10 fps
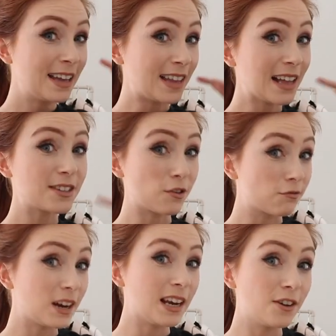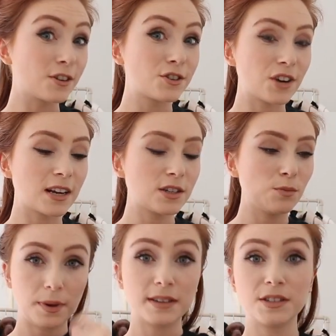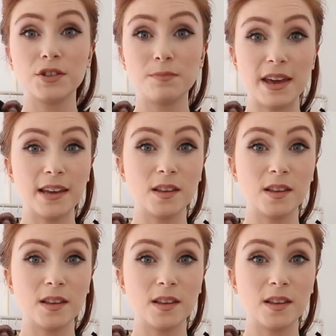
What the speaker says: that's a really good trick too, because it's just making